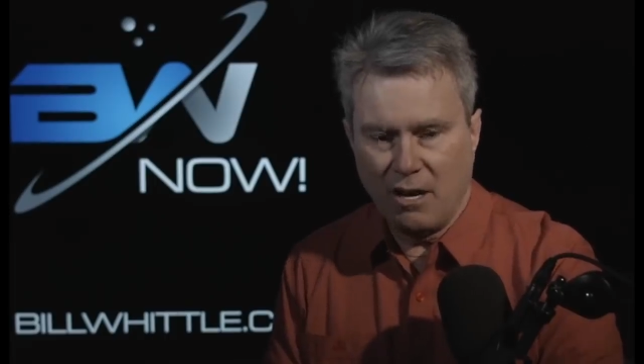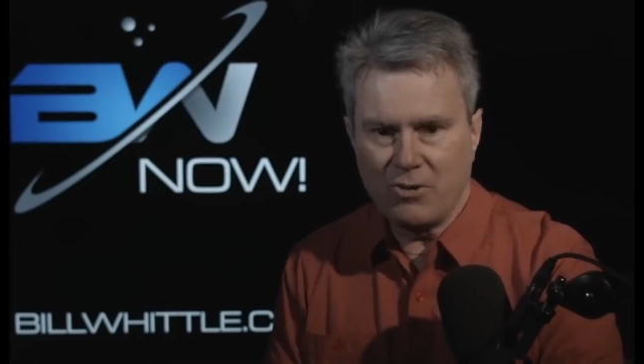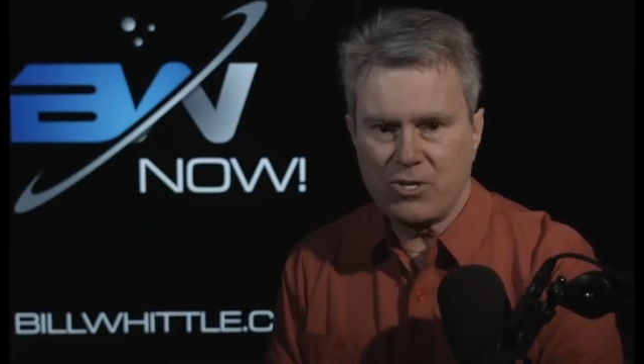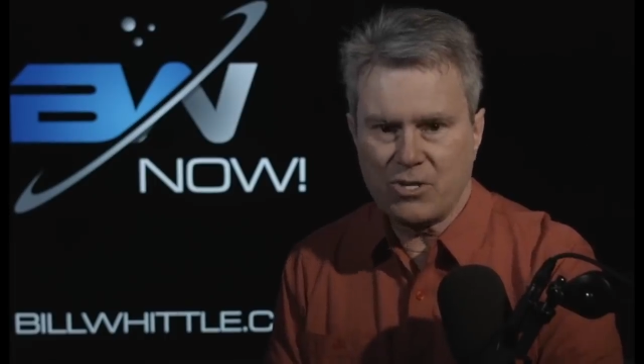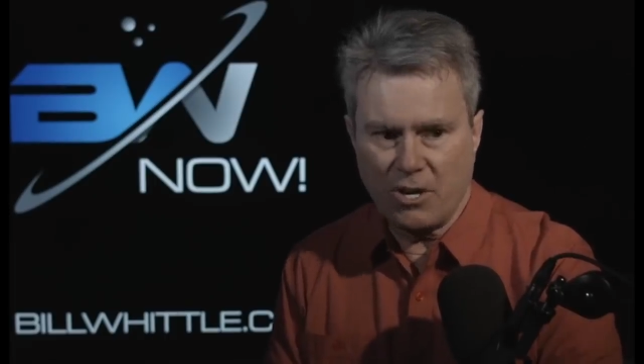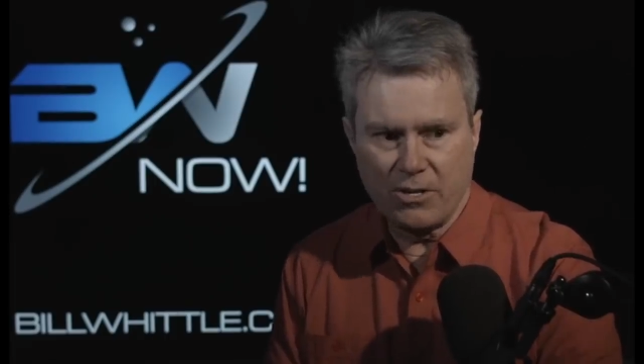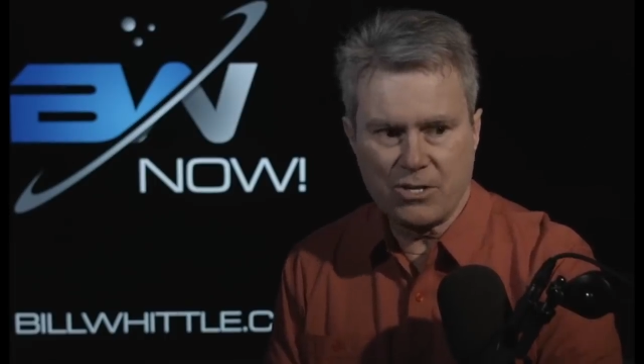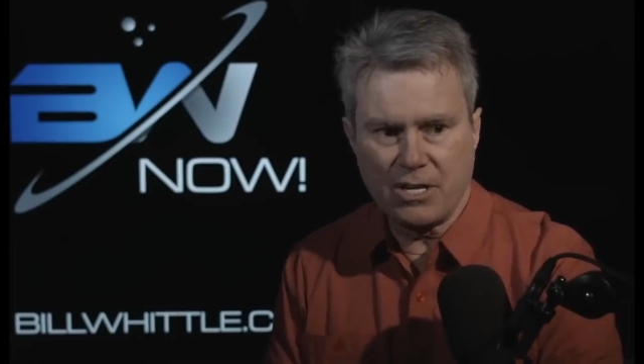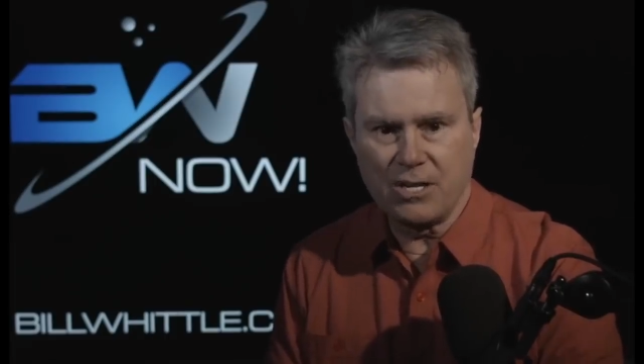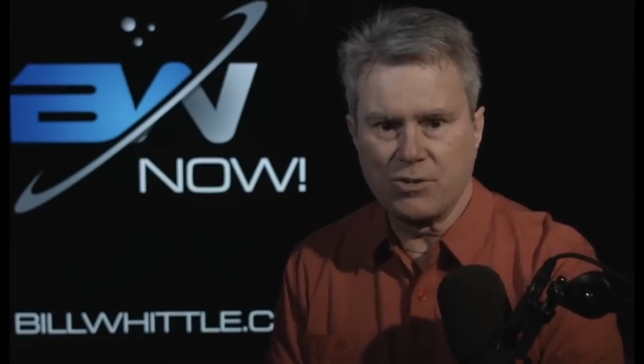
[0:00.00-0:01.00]
are as
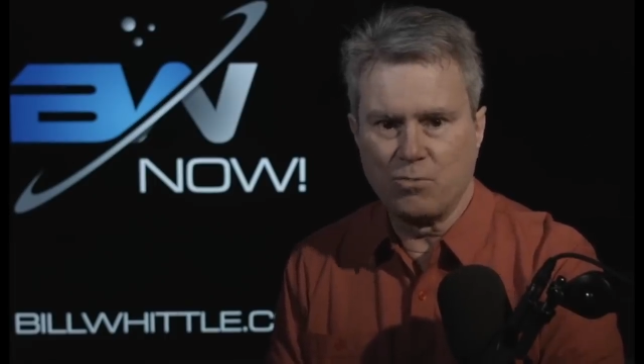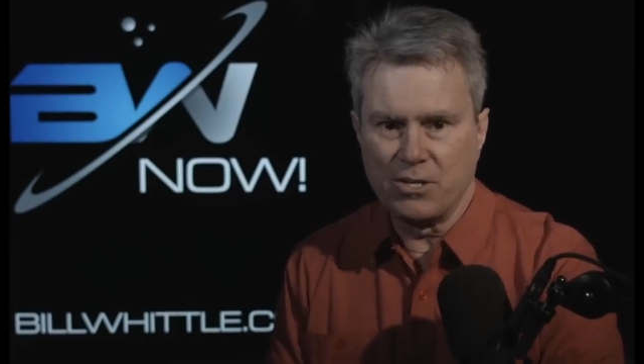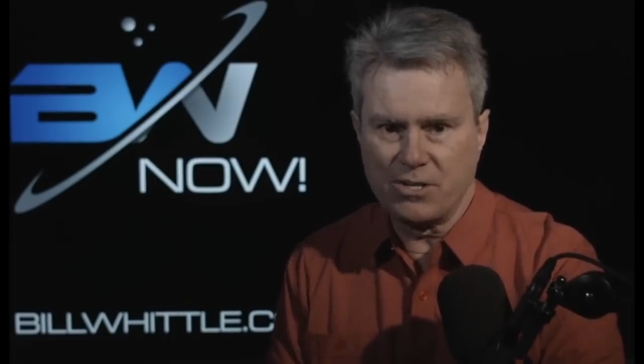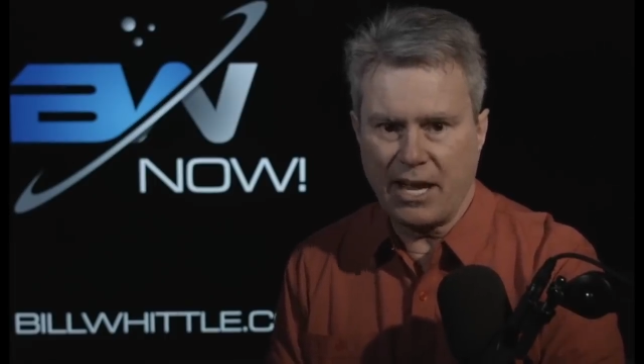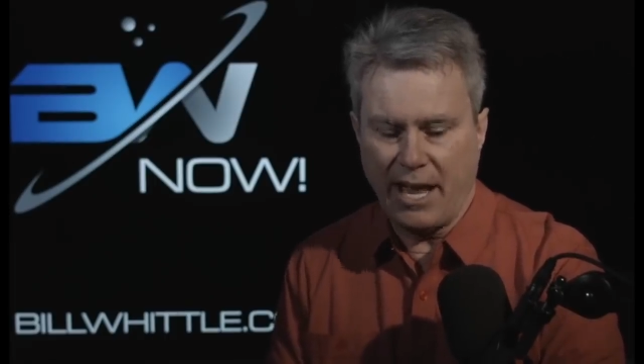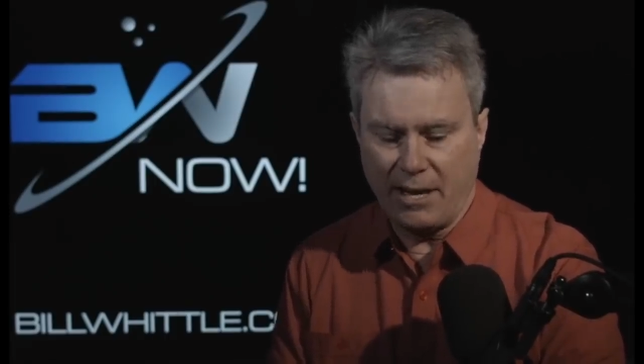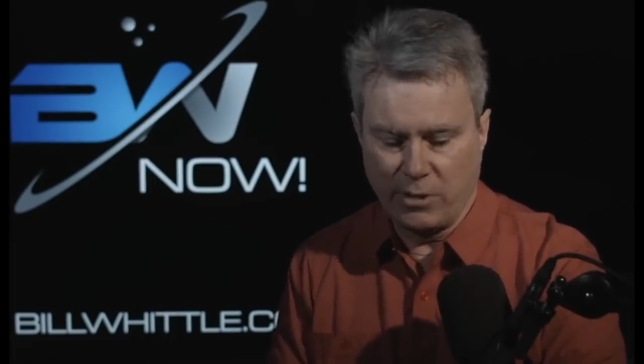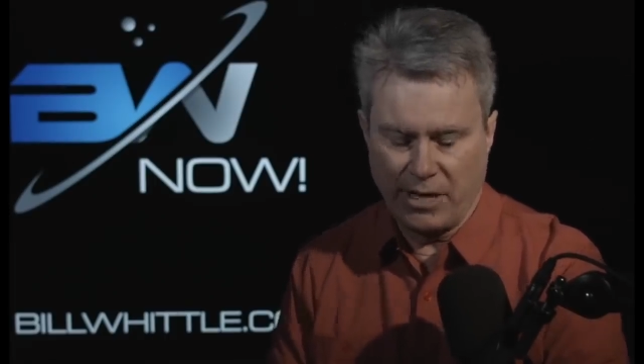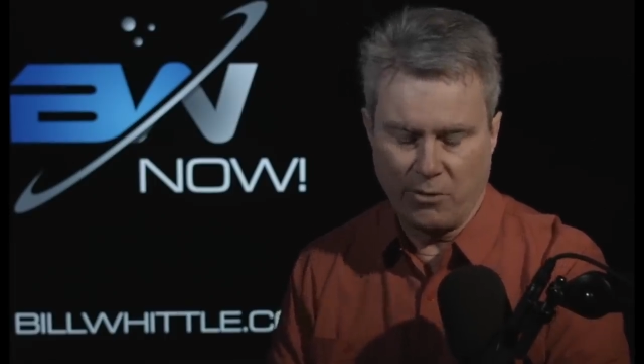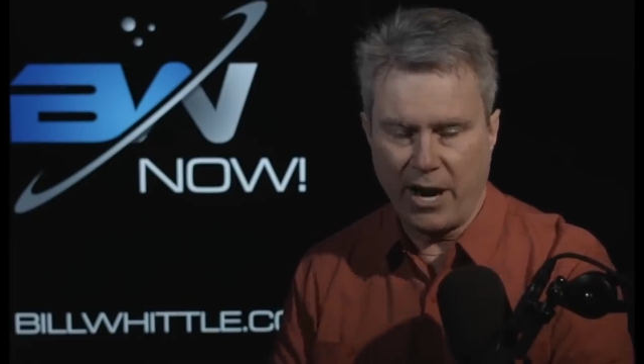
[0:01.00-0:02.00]
tarnished as the ones they had
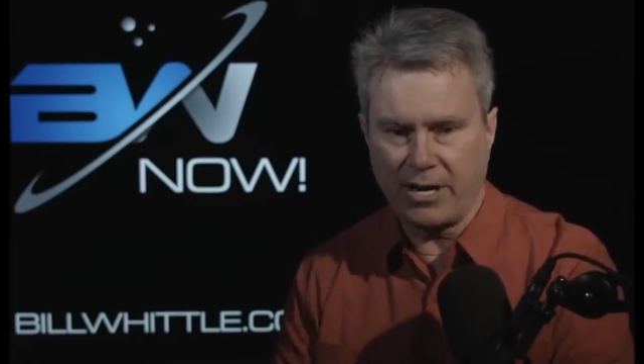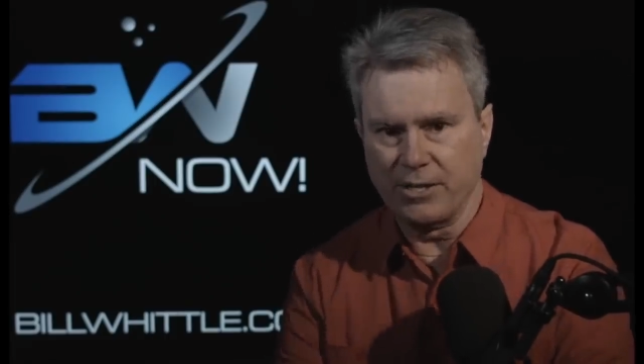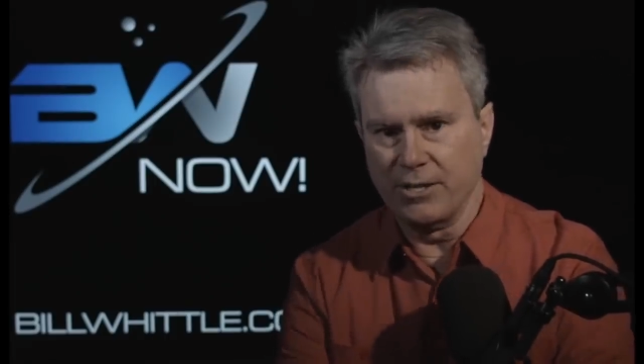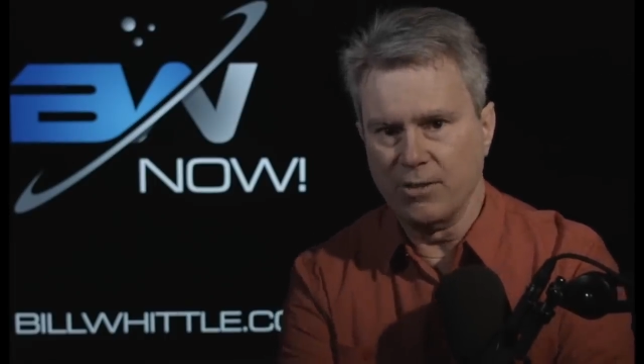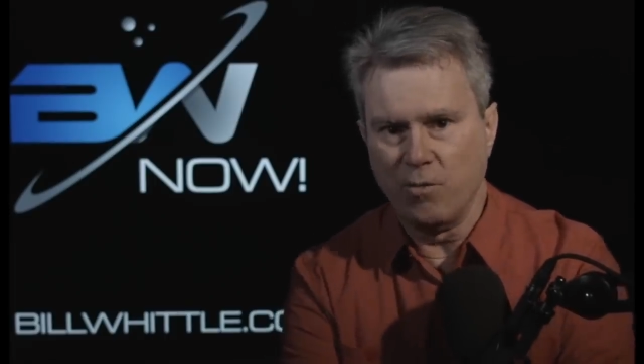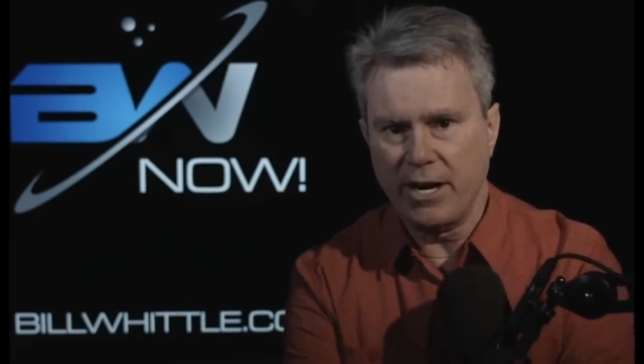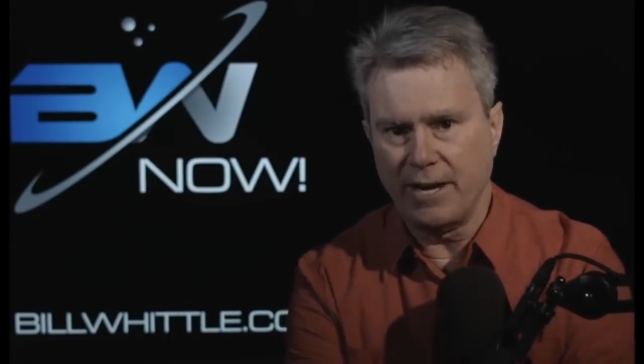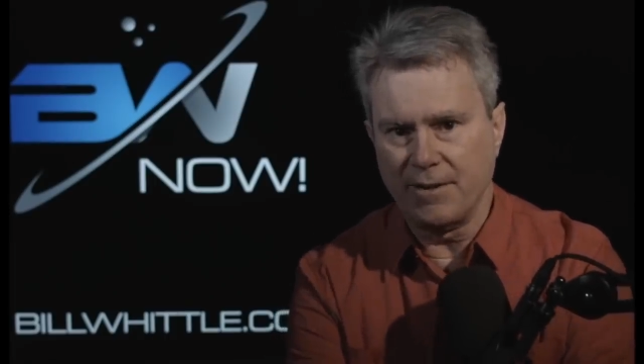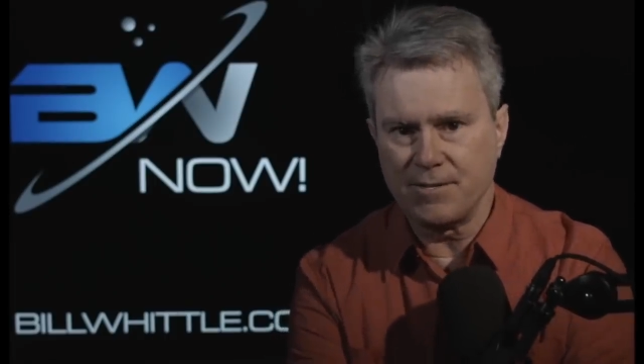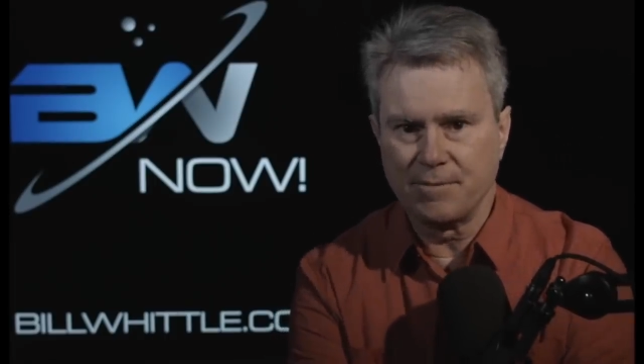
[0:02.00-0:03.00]
when they were actually in the White
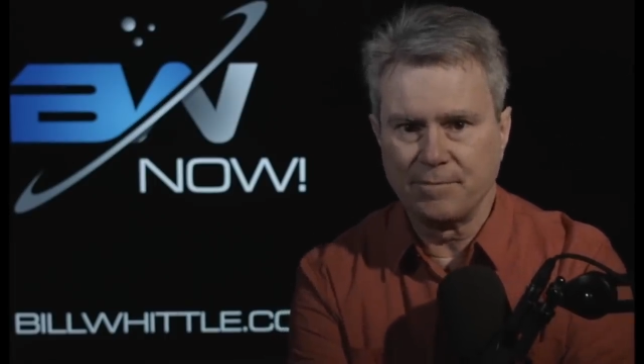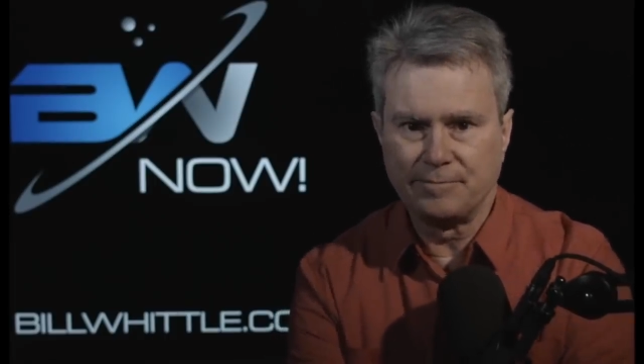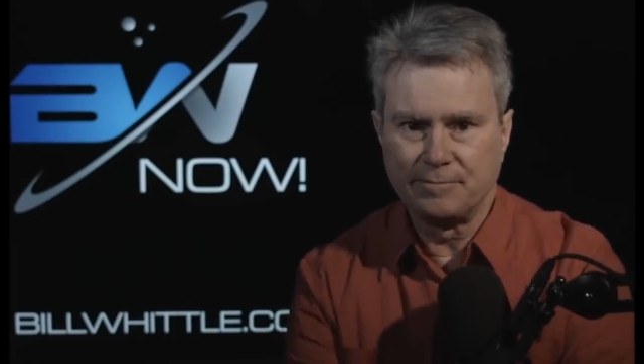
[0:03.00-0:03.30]
House.